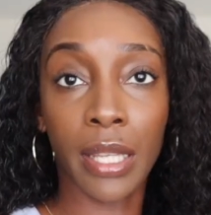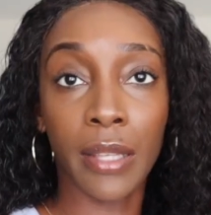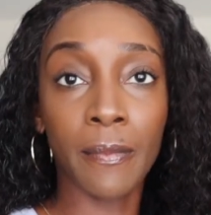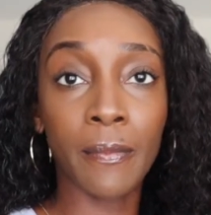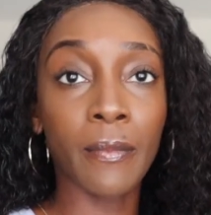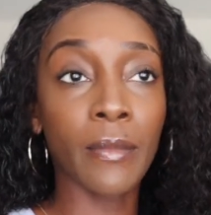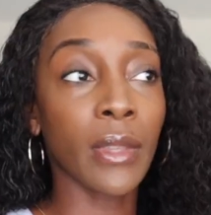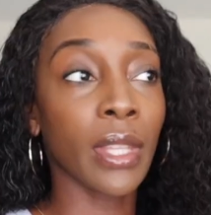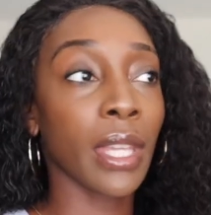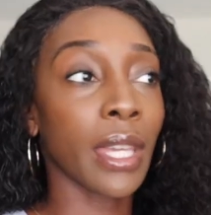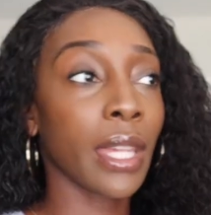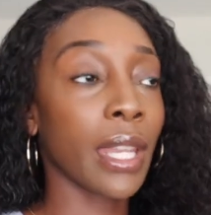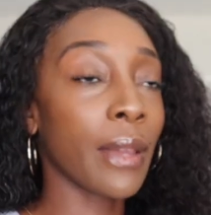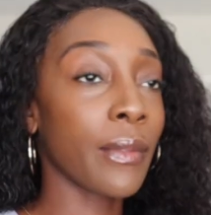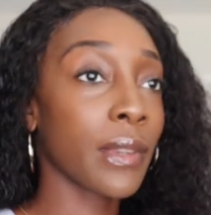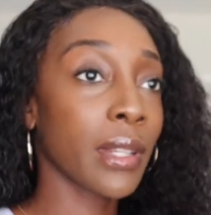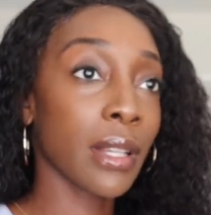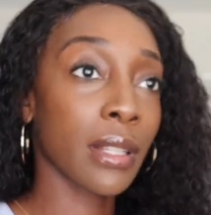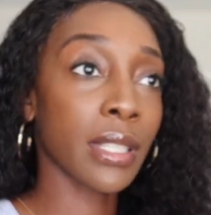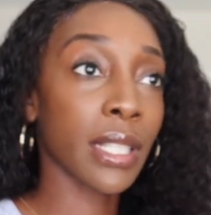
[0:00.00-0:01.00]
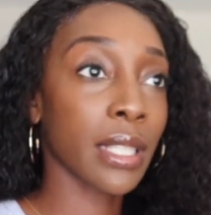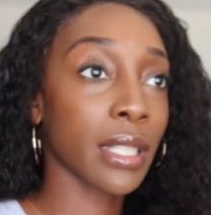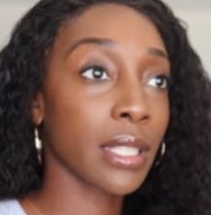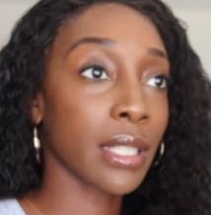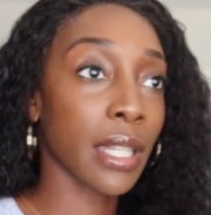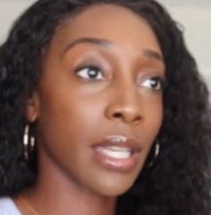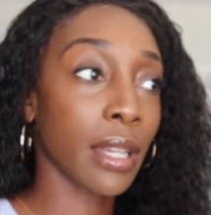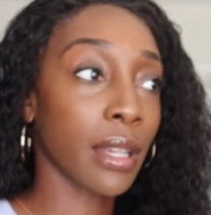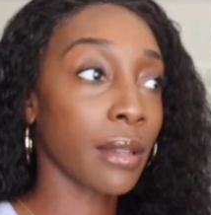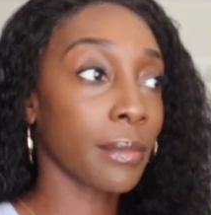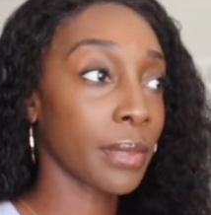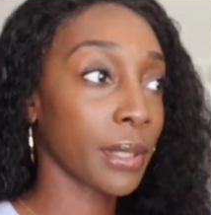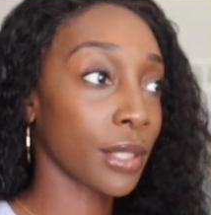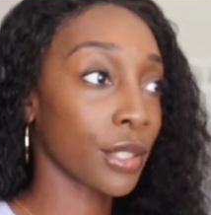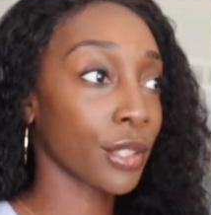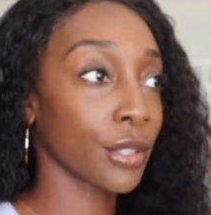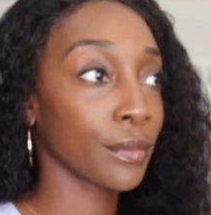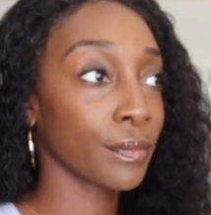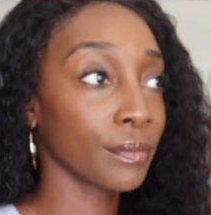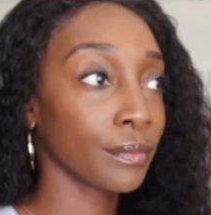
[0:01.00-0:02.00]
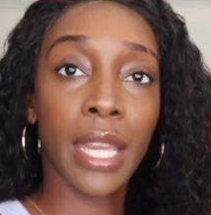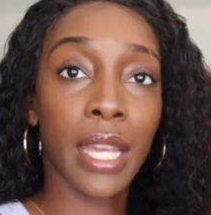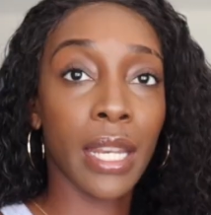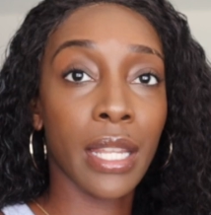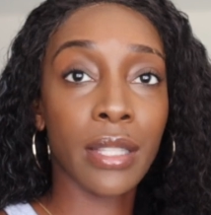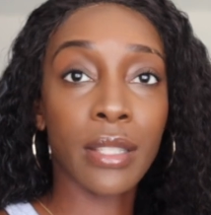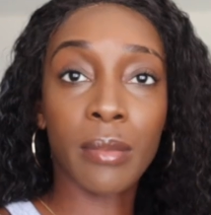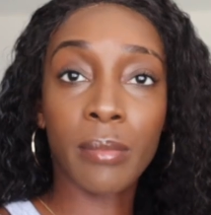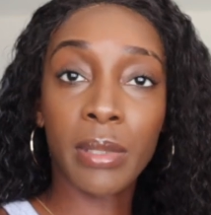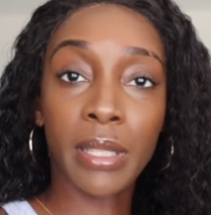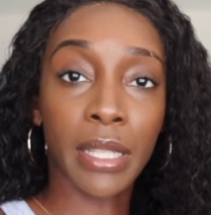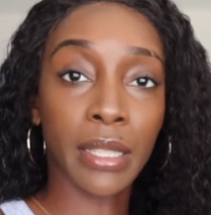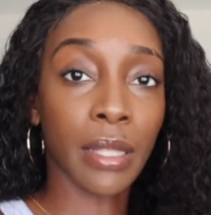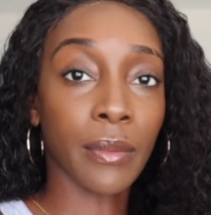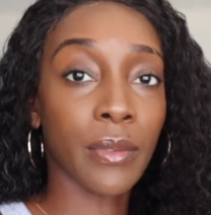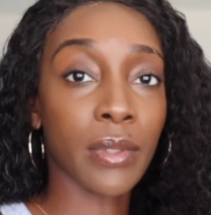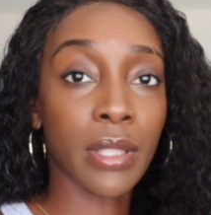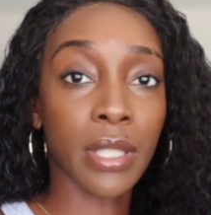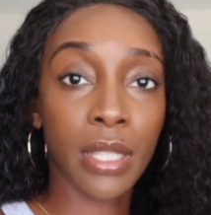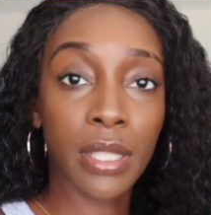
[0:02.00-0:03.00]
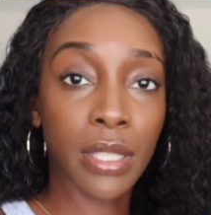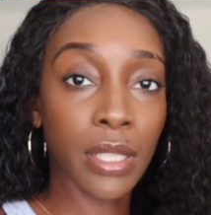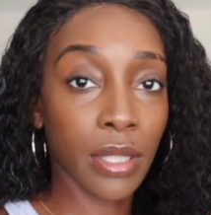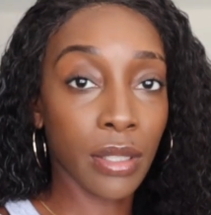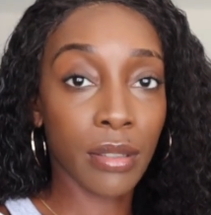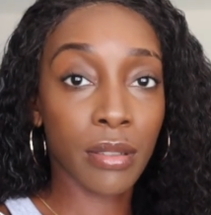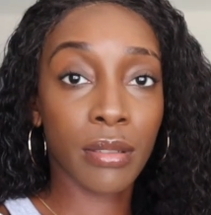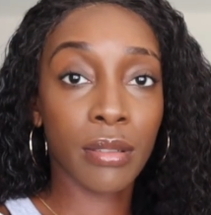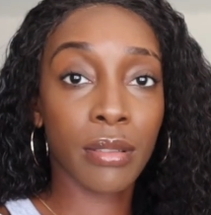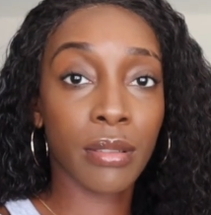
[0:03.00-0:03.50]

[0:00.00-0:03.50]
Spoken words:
And I'm gonna go take this dang on picture, and it's gonna be like that for 6 years.